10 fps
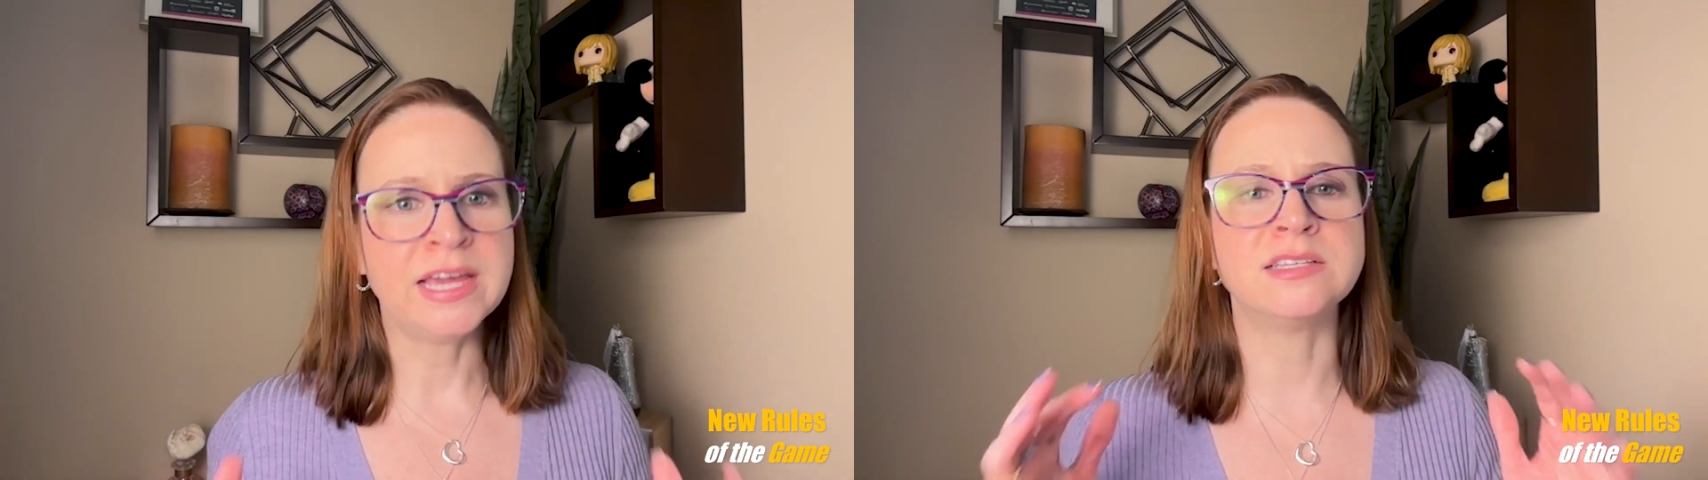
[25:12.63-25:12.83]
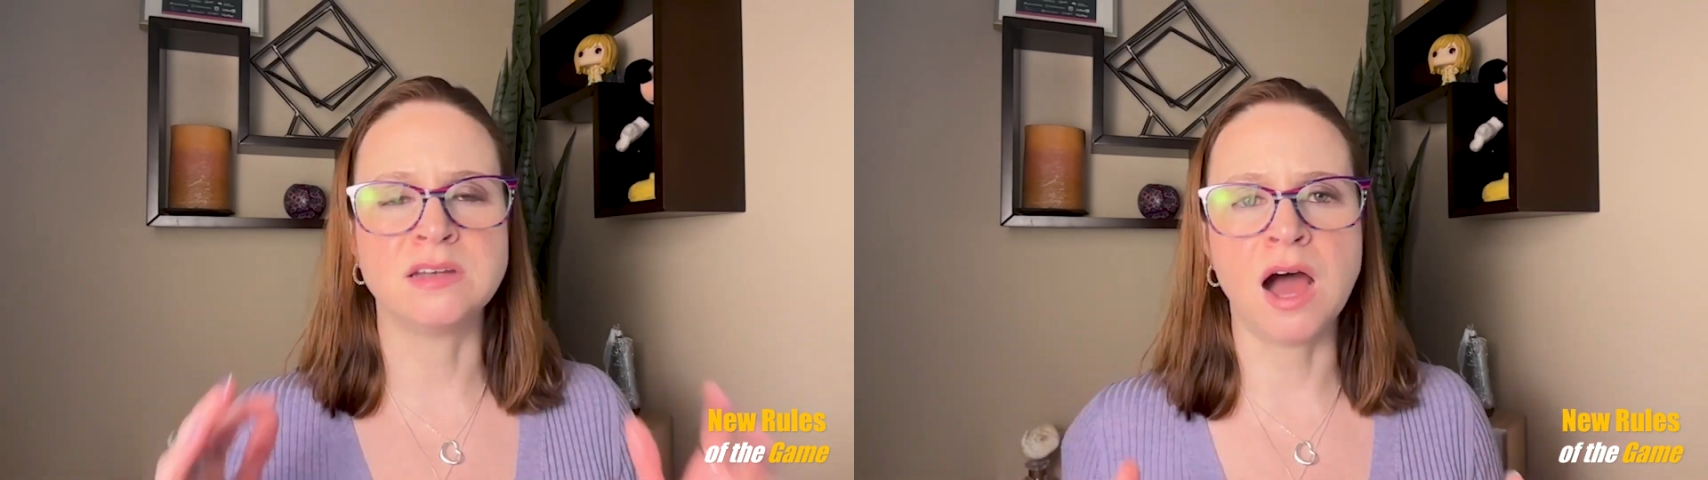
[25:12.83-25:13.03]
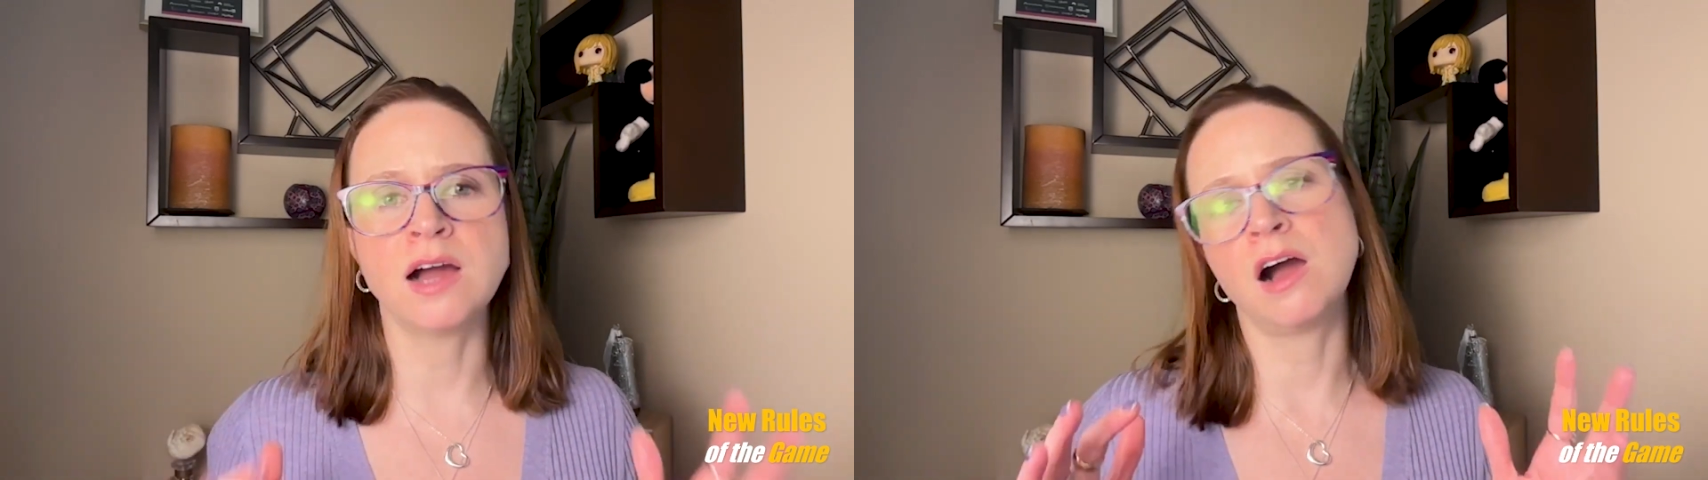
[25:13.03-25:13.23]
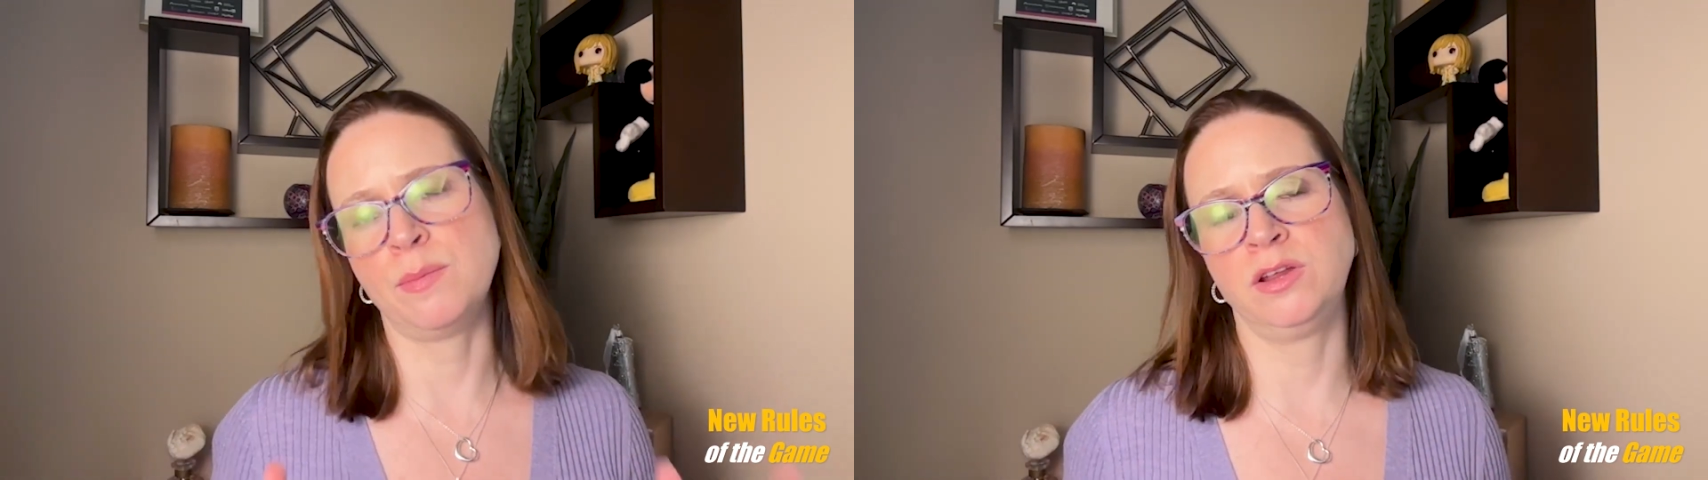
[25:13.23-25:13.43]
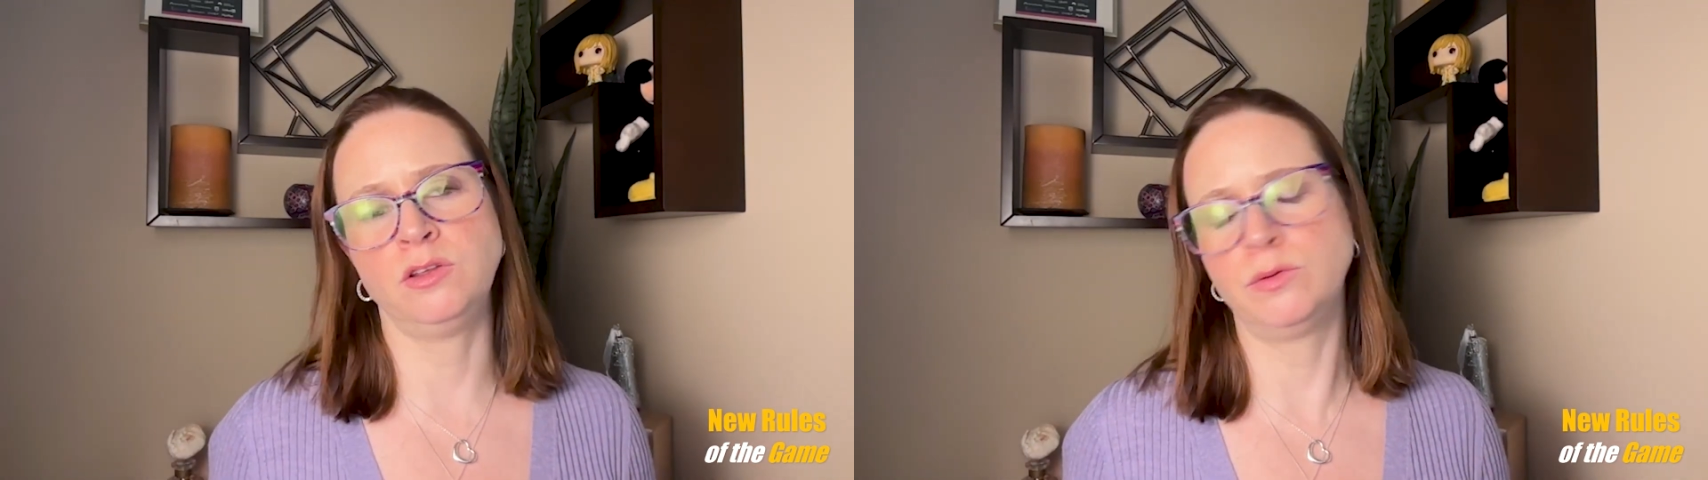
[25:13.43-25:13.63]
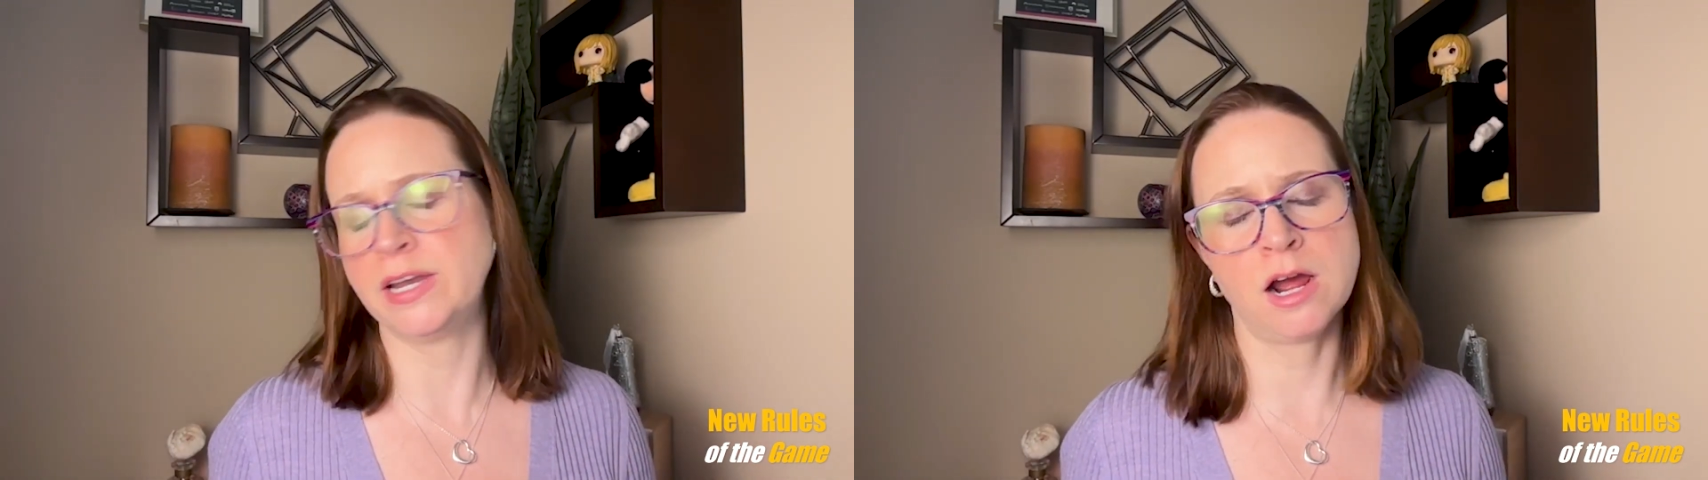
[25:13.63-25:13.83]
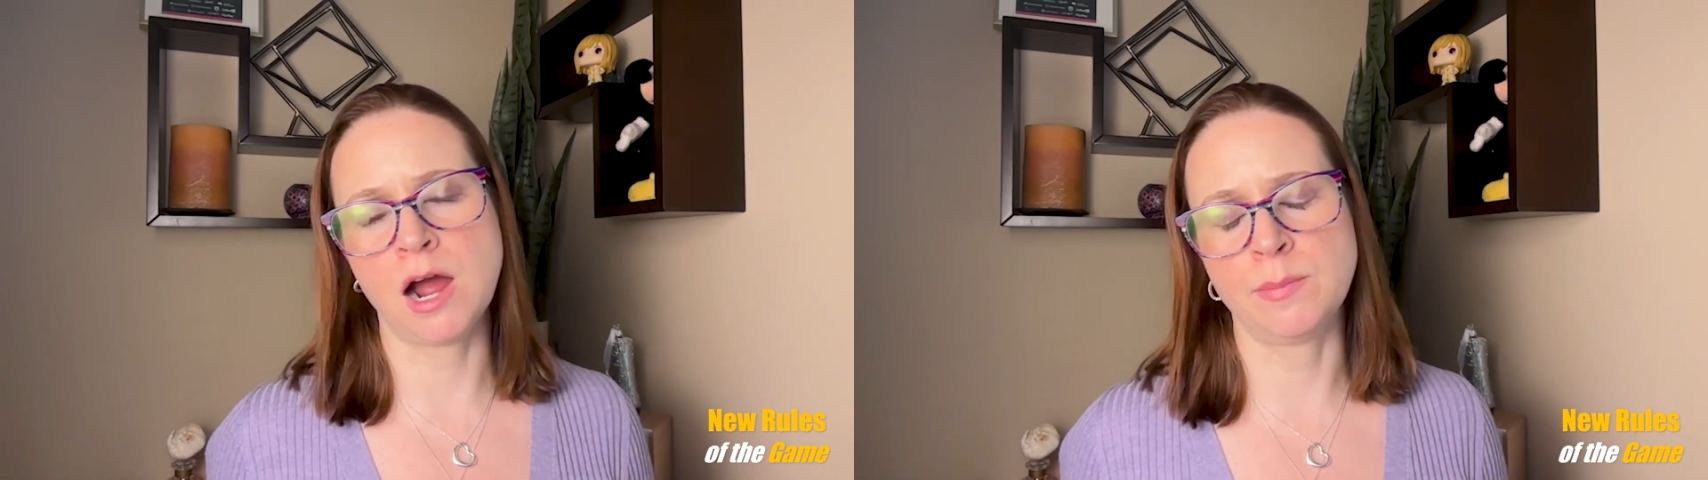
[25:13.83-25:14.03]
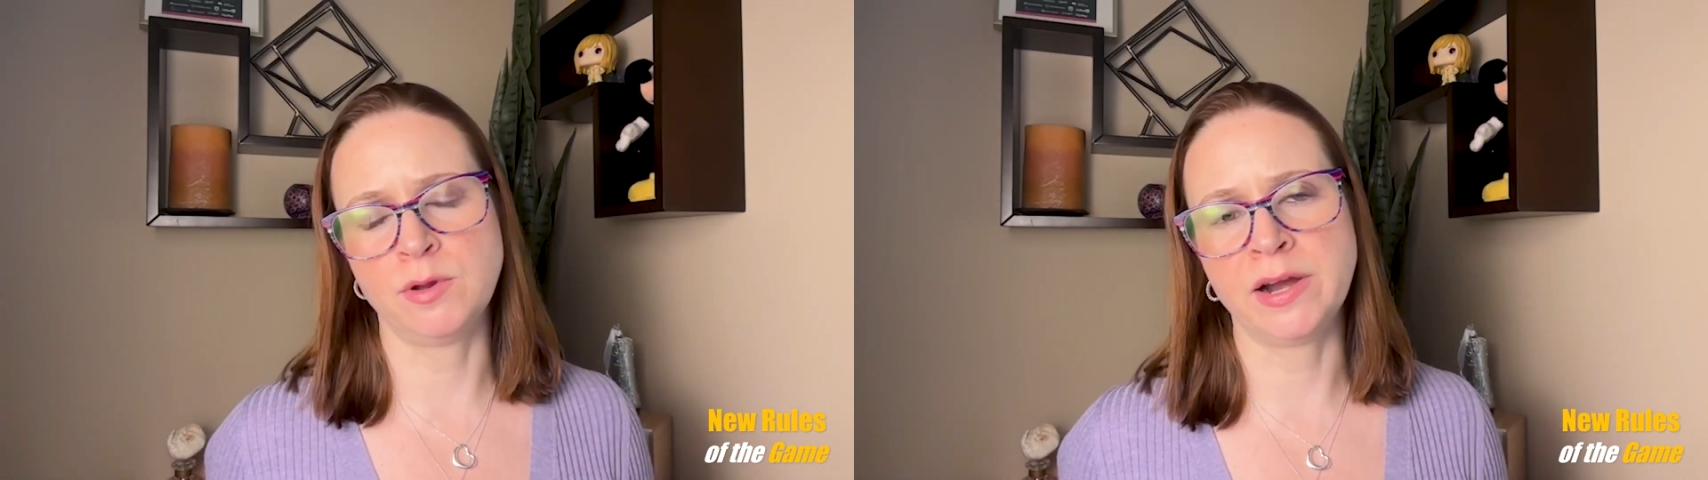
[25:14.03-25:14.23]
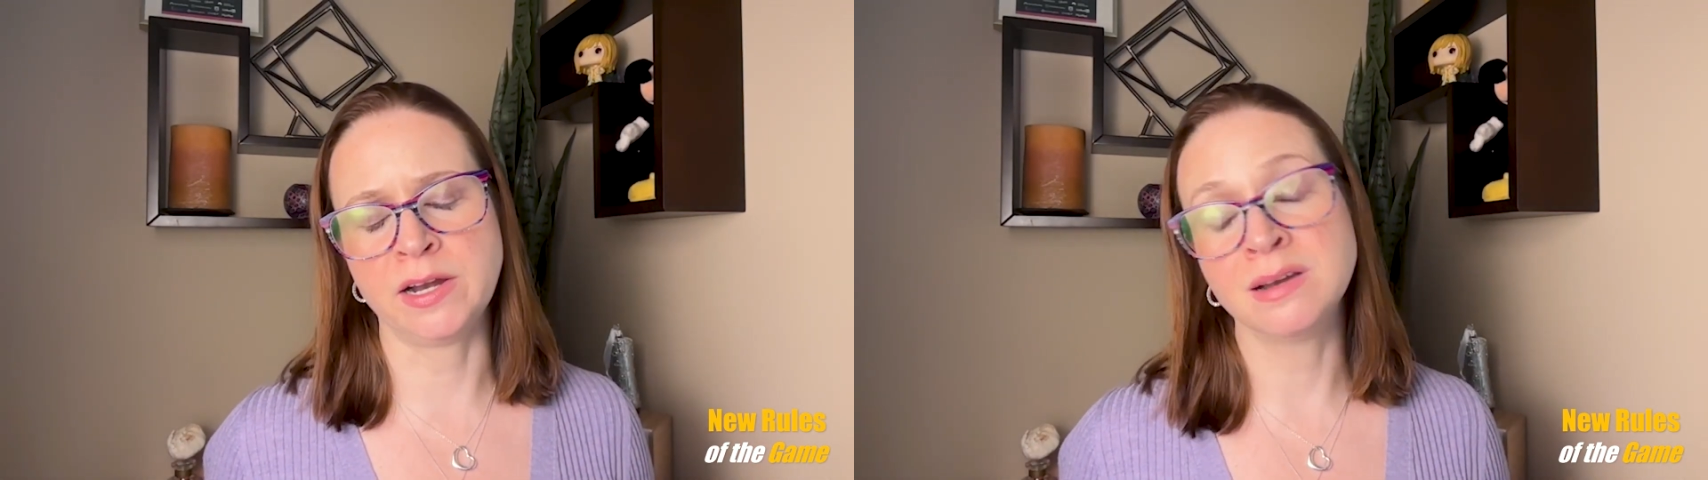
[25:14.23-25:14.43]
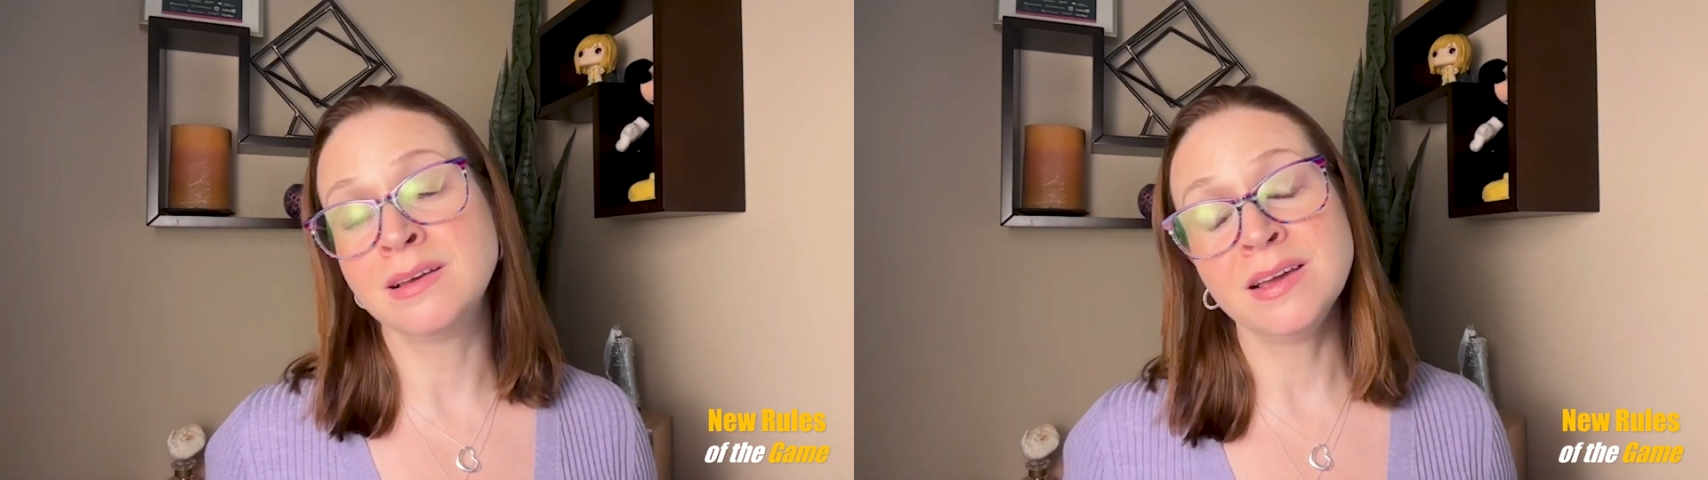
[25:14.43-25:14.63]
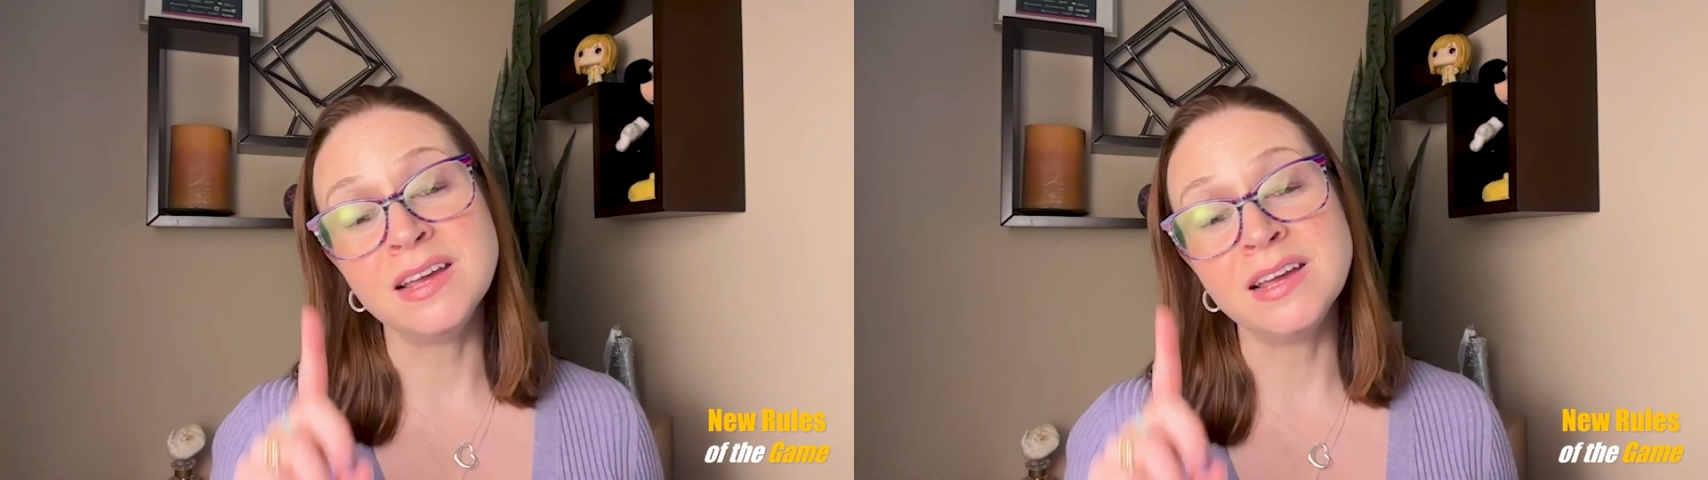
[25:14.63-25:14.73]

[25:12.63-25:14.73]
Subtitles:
is not you cannot copyright it.